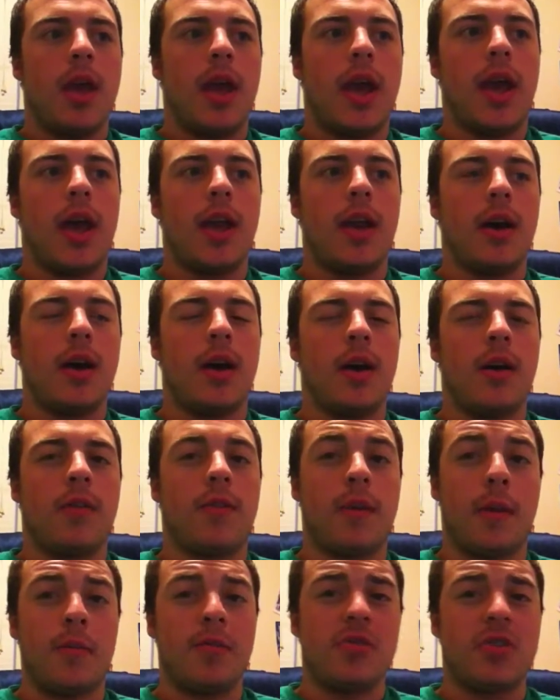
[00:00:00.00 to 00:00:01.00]
and uh,
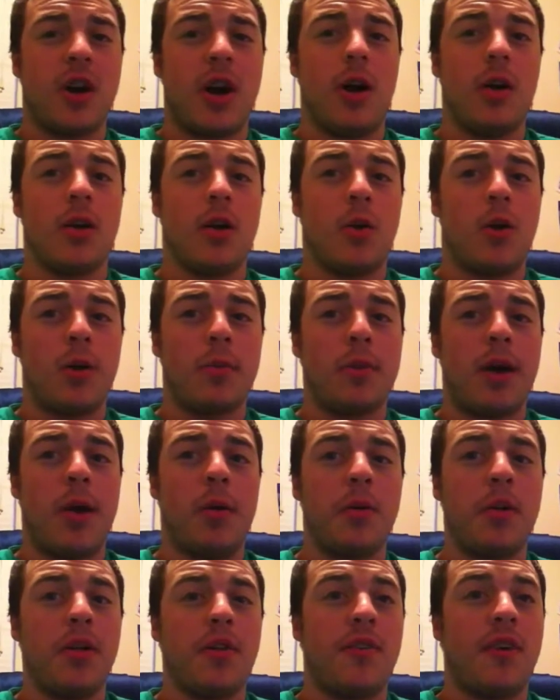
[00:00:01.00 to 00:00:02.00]
summer's gone going by
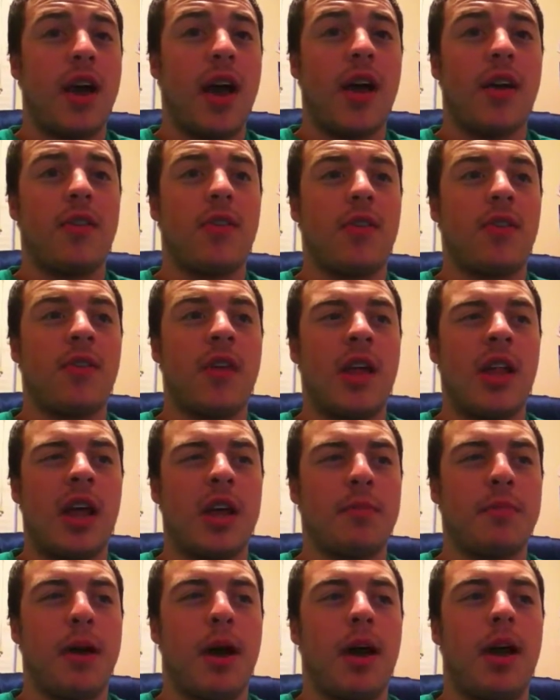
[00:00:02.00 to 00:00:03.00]
really fast. It's not
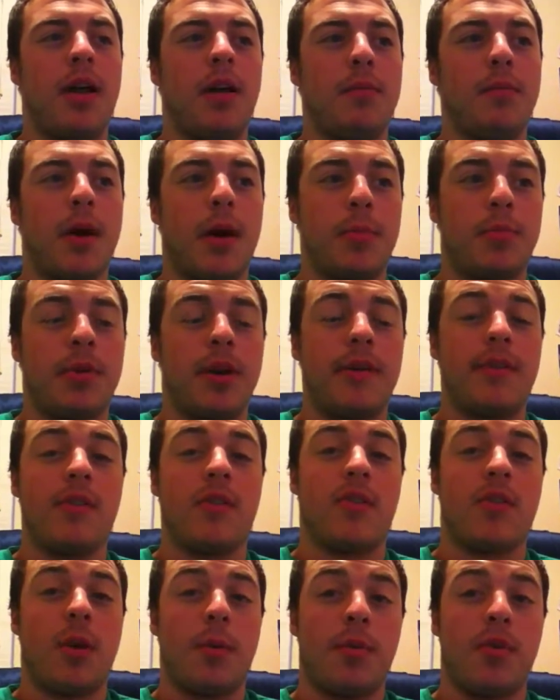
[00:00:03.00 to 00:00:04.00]
like my my
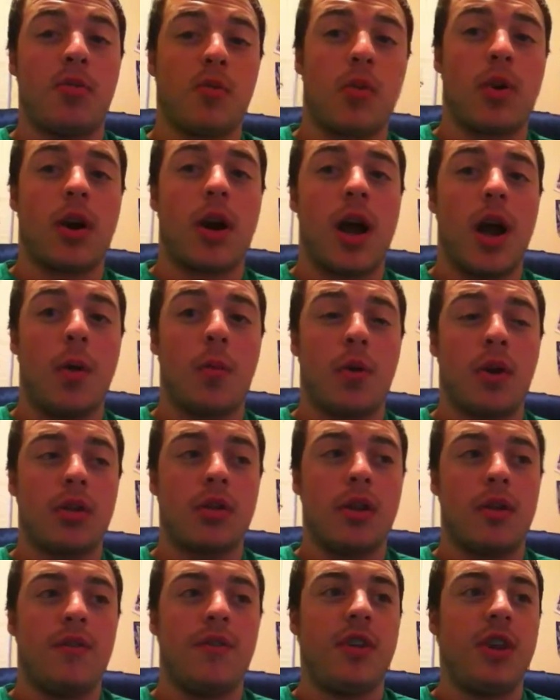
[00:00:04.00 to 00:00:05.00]
previous summers where I
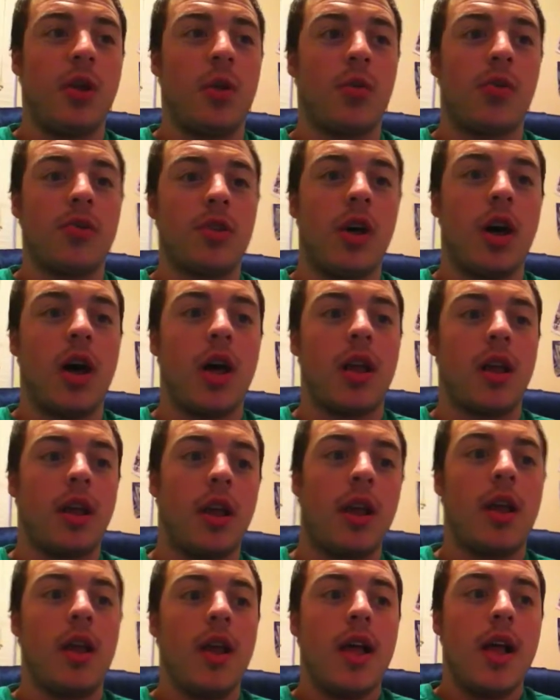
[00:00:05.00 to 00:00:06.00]
worked on videos a lot
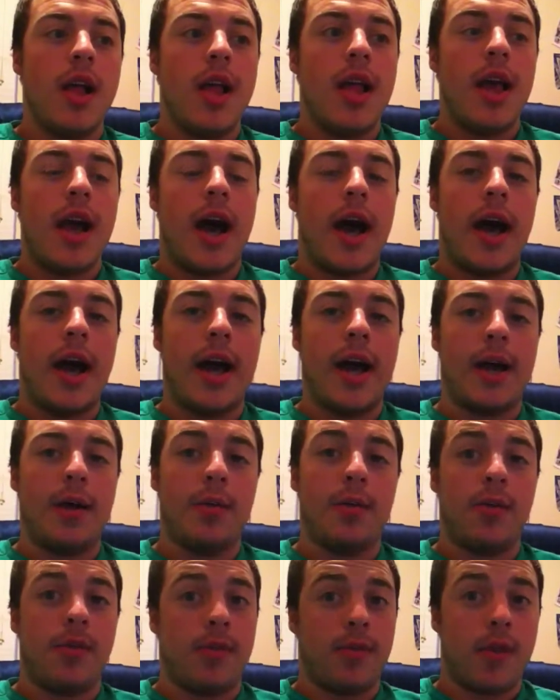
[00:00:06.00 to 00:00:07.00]
and I
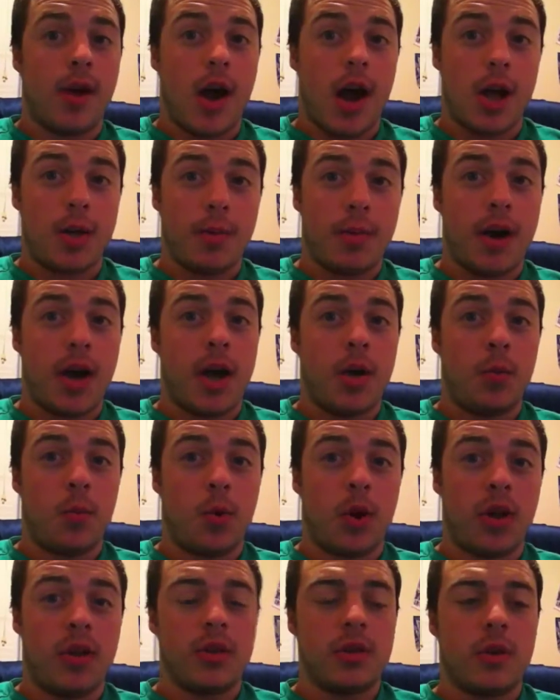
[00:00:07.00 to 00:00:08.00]
was occupied and
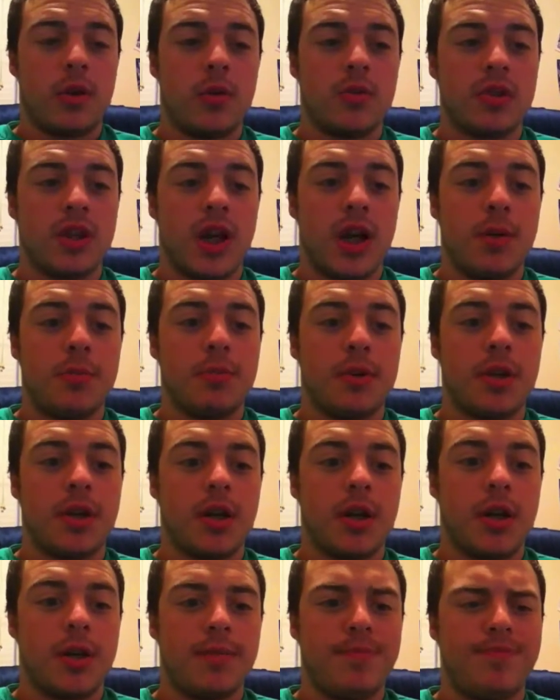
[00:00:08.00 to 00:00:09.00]
working the whole time, but
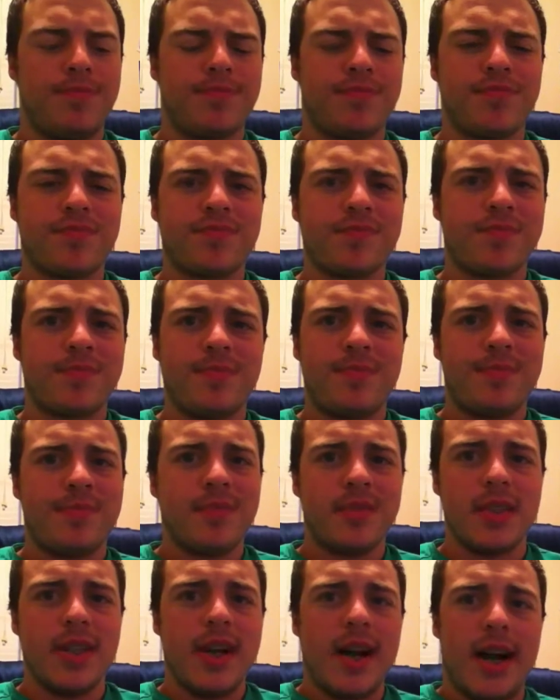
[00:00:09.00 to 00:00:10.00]
uh,
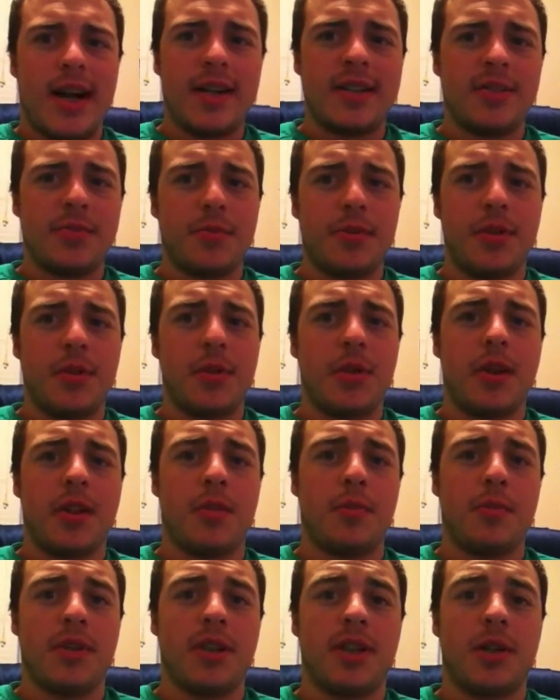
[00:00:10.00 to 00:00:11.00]
I've just been doing
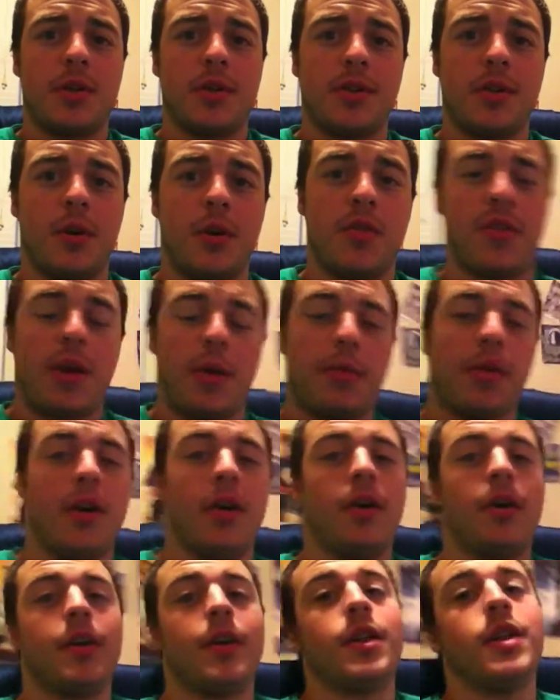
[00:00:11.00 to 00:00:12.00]
nothing but chilling the whole time,
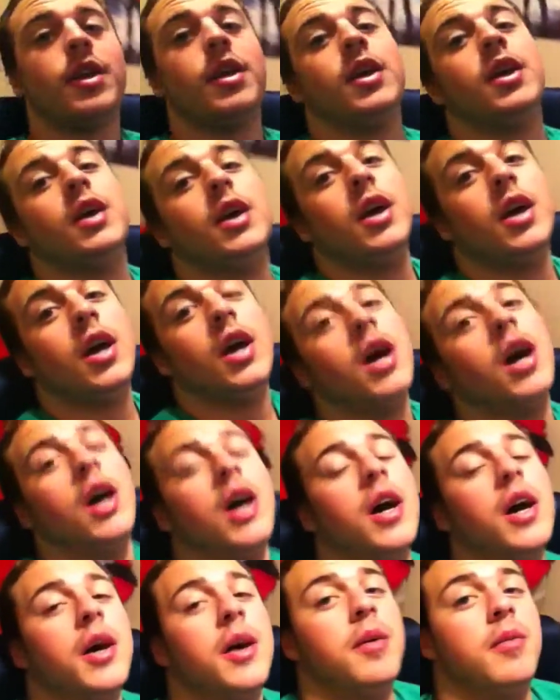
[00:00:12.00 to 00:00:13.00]
y'all, and
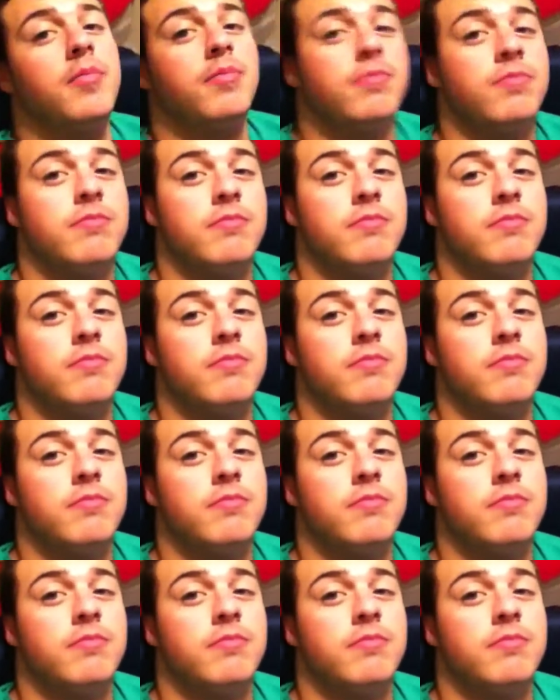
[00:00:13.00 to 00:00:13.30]
uh,